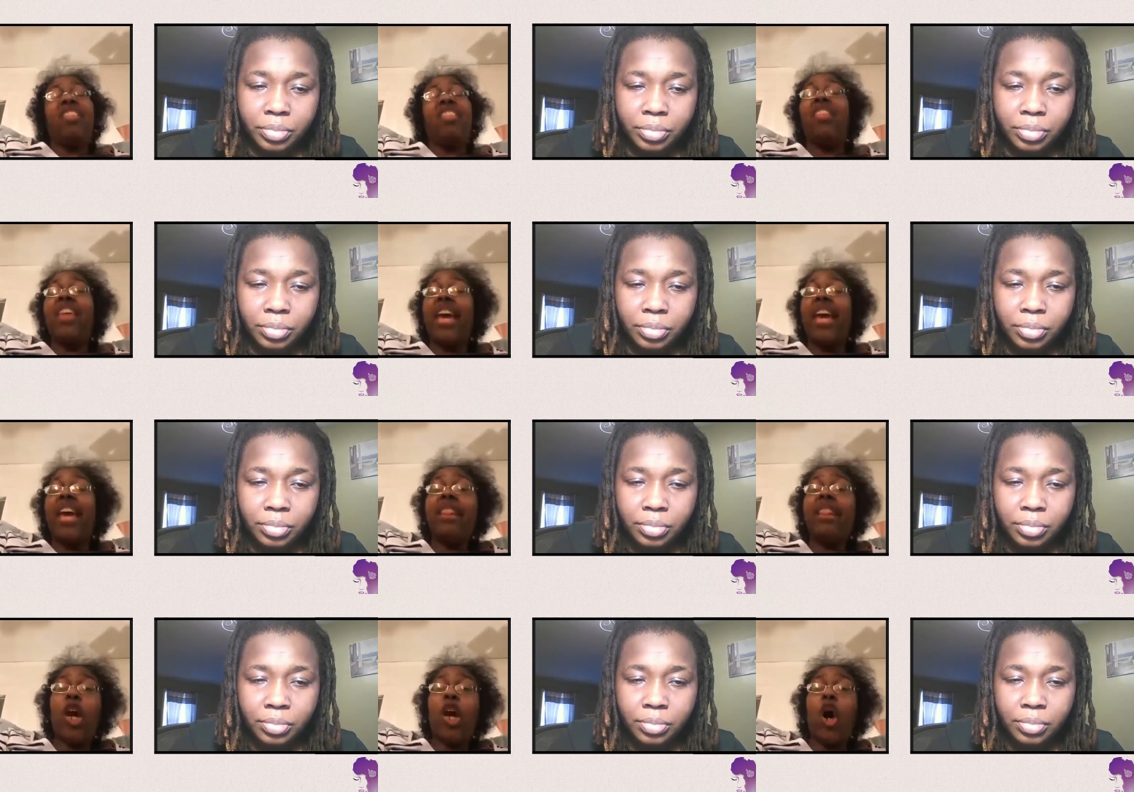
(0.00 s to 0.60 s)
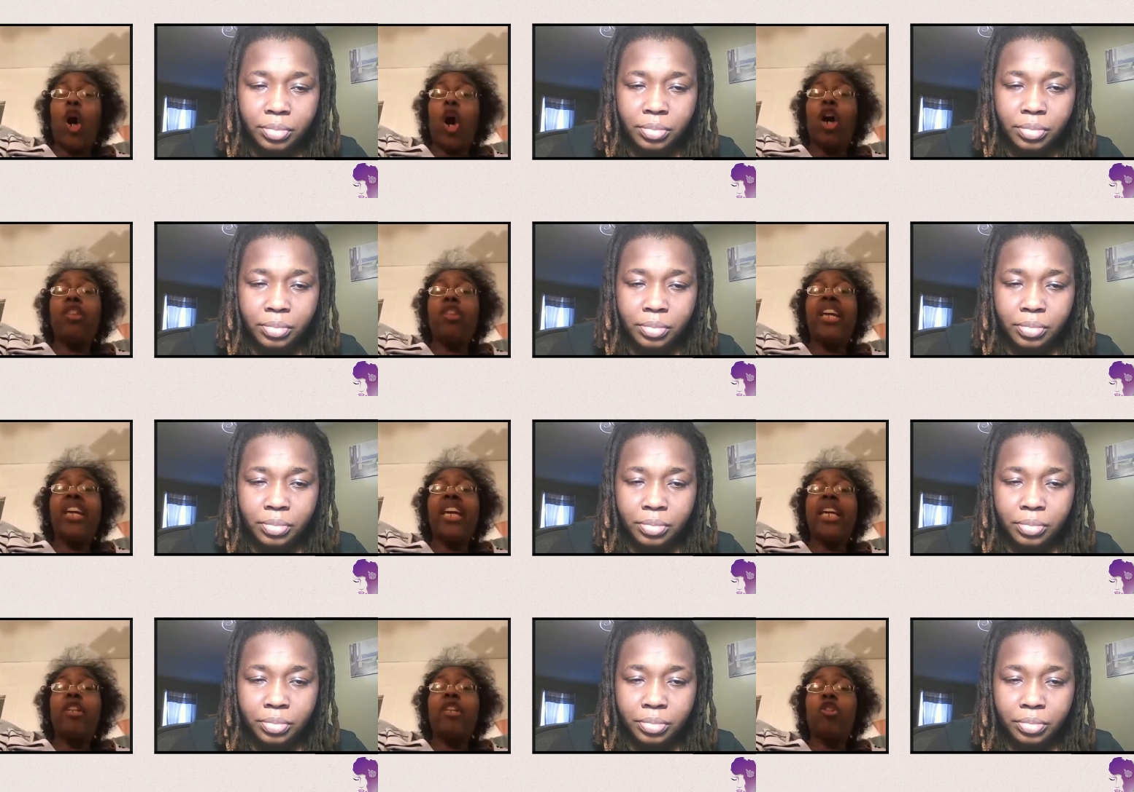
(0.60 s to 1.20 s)
Speaker 1: Then there
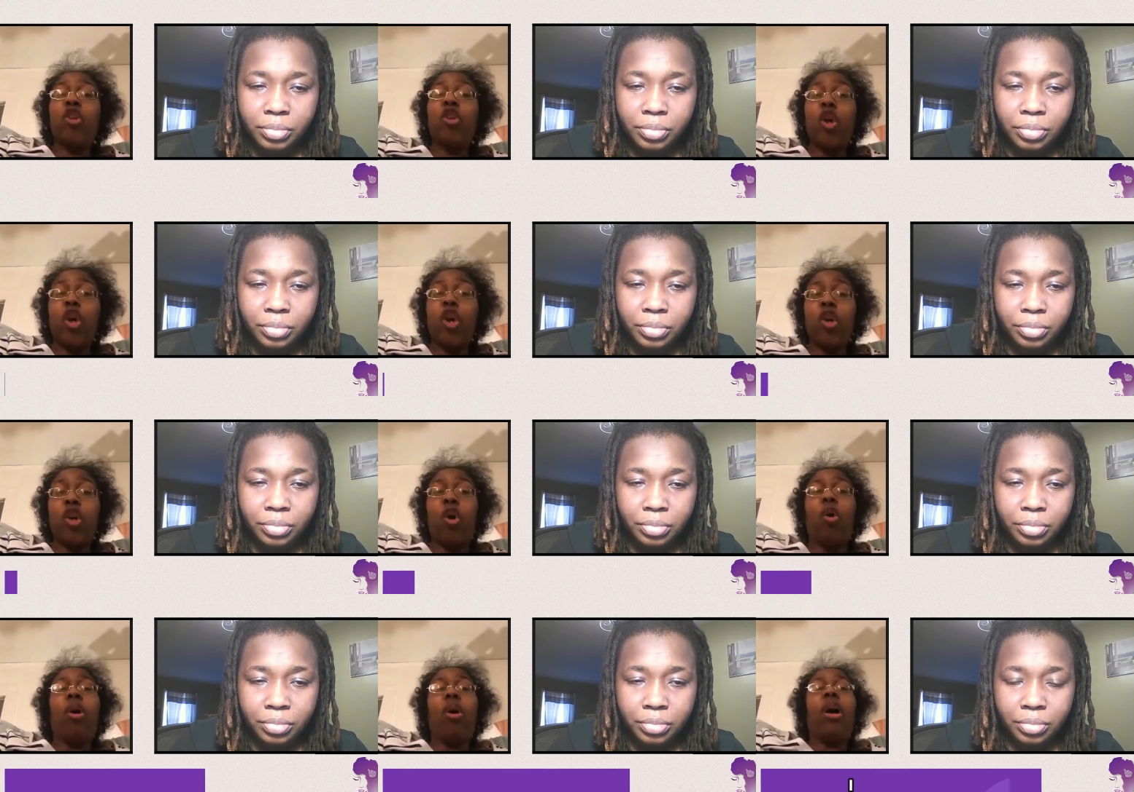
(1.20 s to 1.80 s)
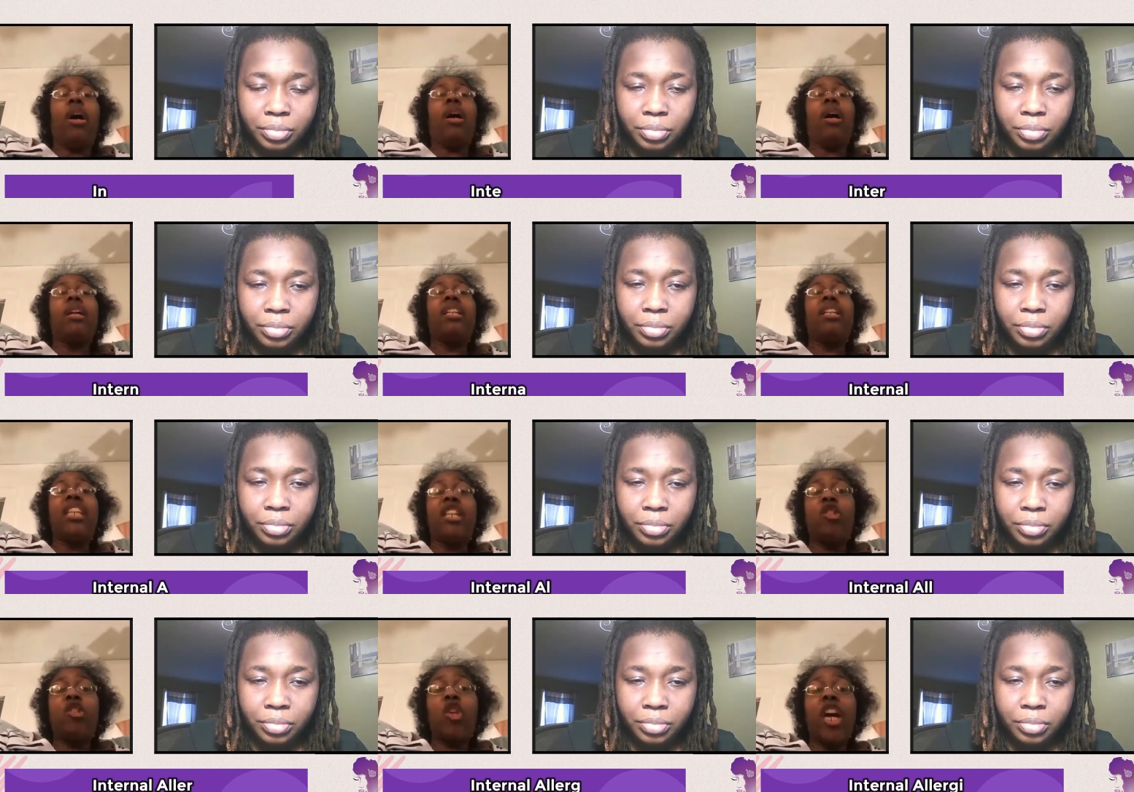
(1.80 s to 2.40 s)
are the internal
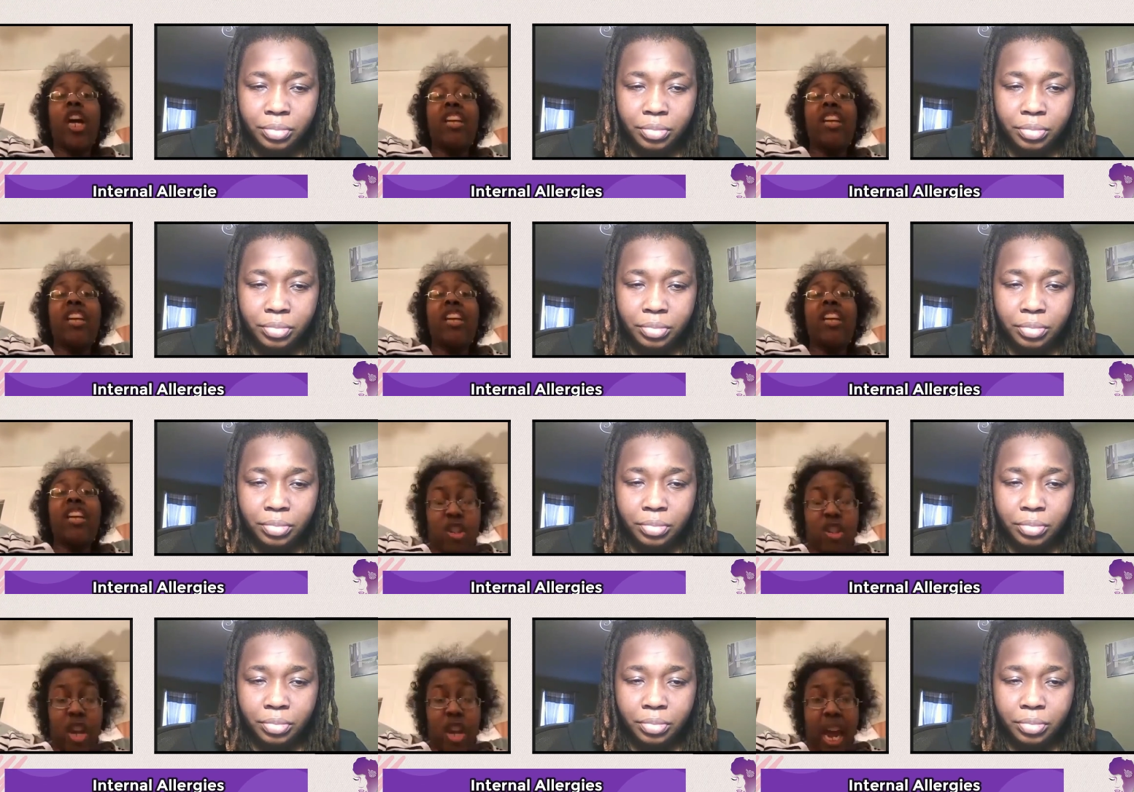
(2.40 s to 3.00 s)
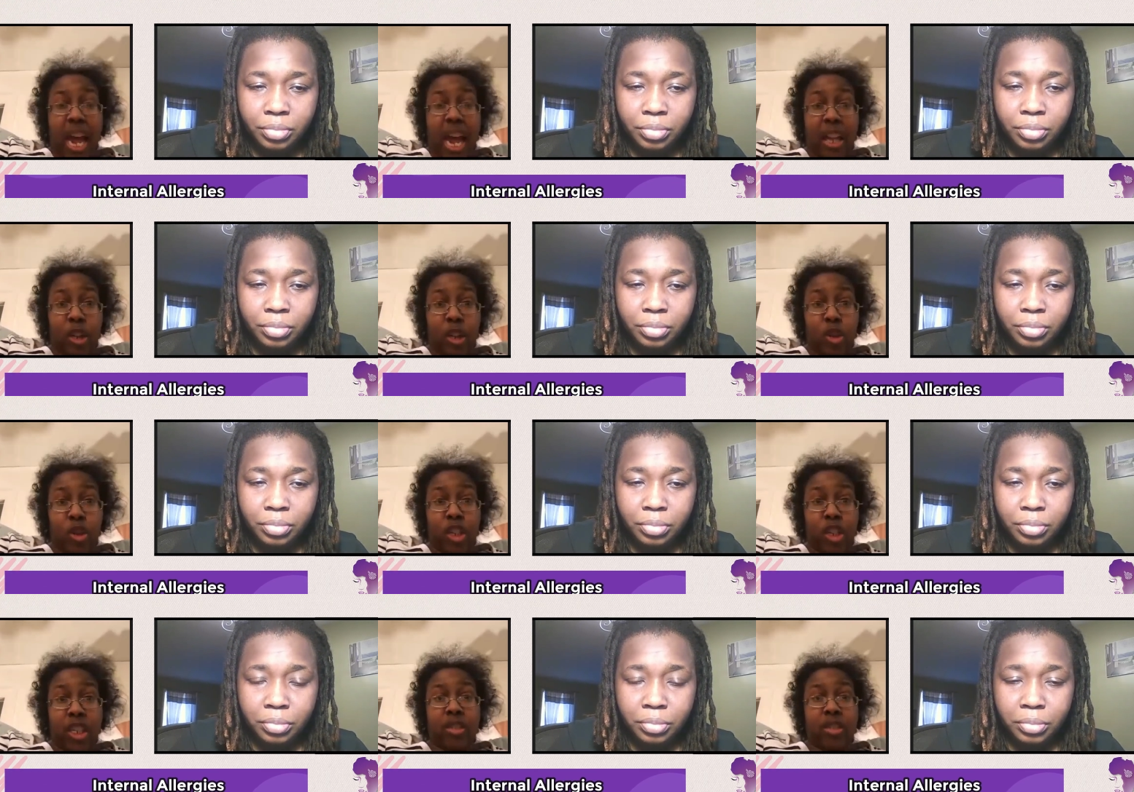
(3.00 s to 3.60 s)
digestive
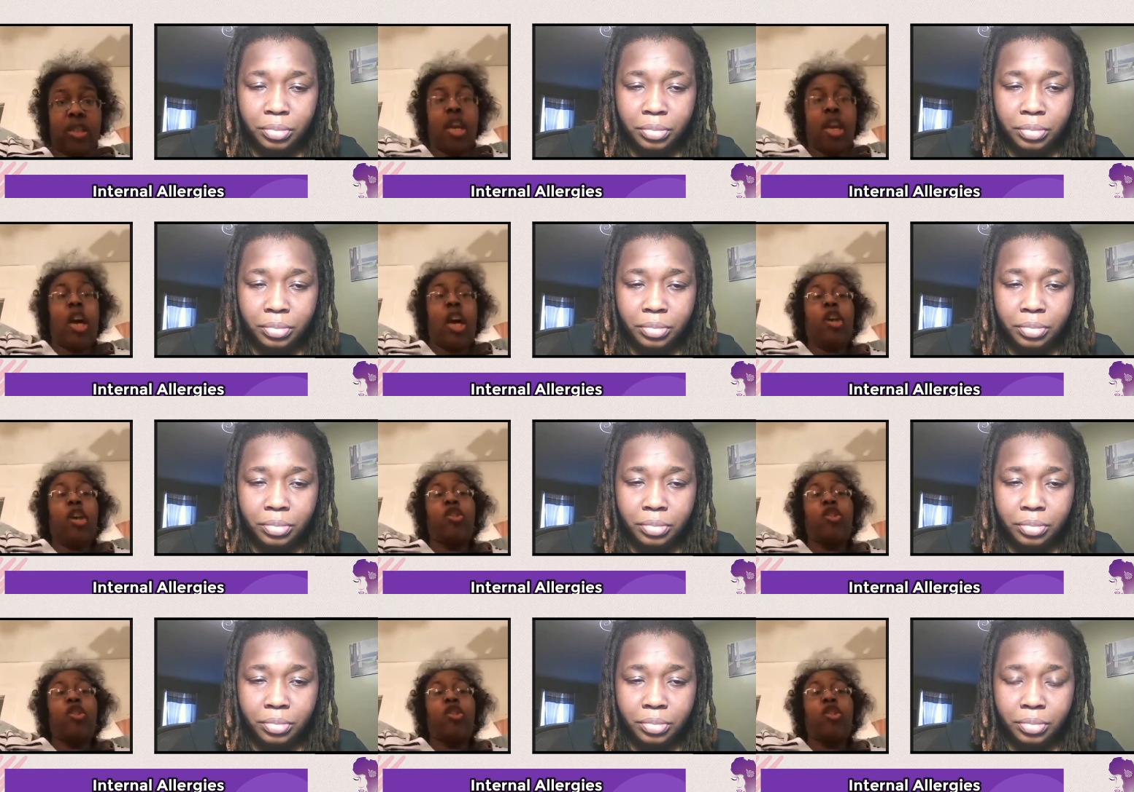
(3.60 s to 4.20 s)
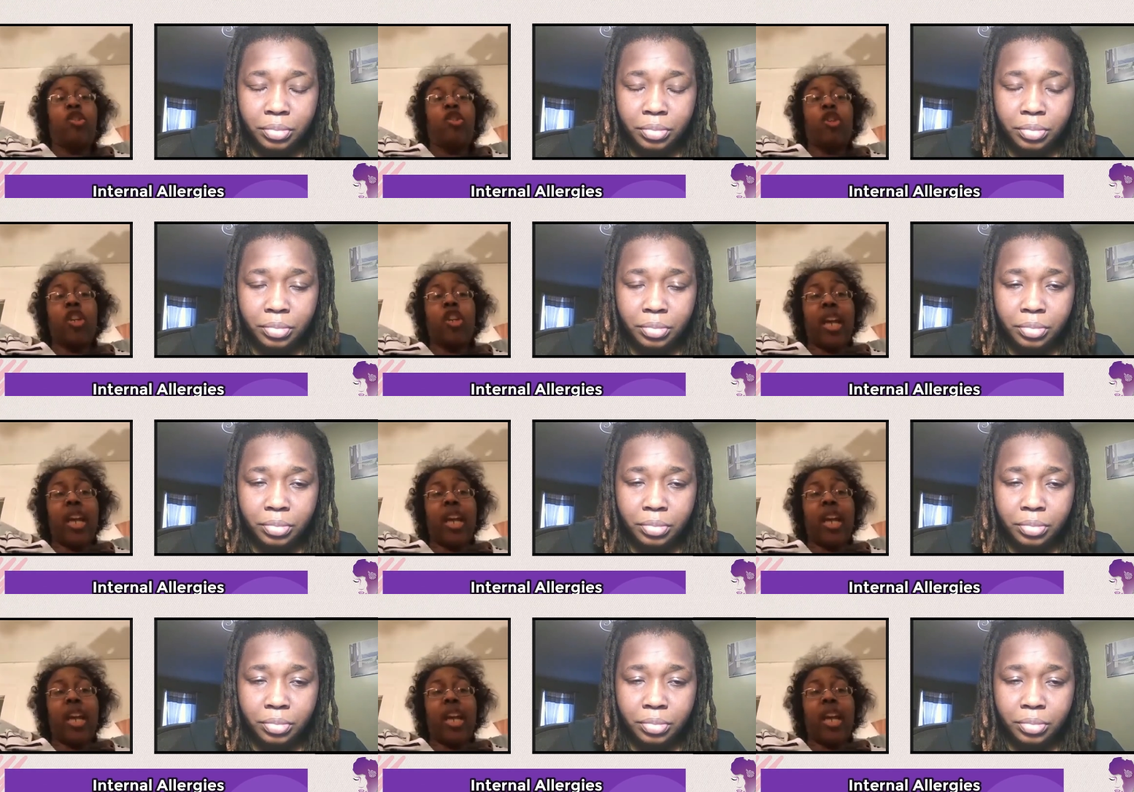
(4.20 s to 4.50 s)
allergies,